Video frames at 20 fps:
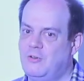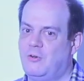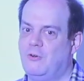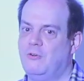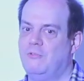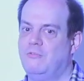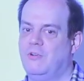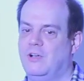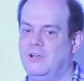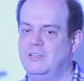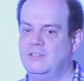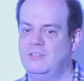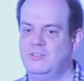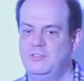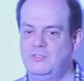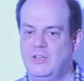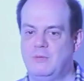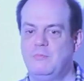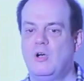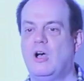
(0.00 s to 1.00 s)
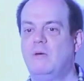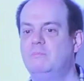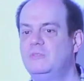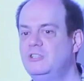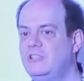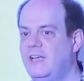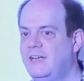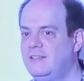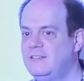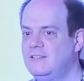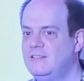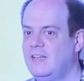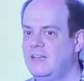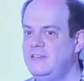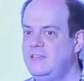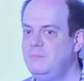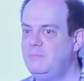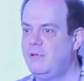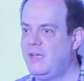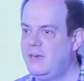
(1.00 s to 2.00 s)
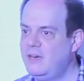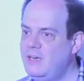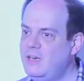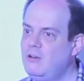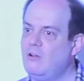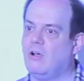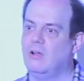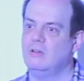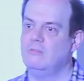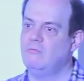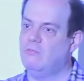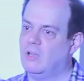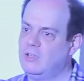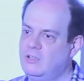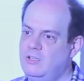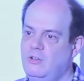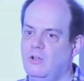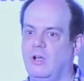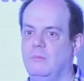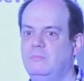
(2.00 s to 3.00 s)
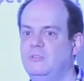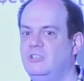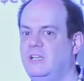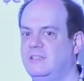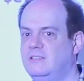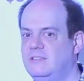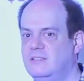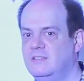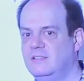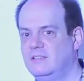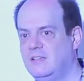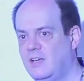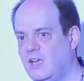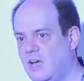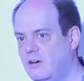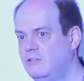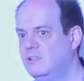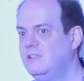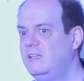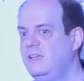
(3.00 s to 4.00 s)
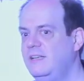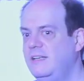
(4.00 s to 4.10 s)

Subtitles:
over some objects, and depending on what the object currently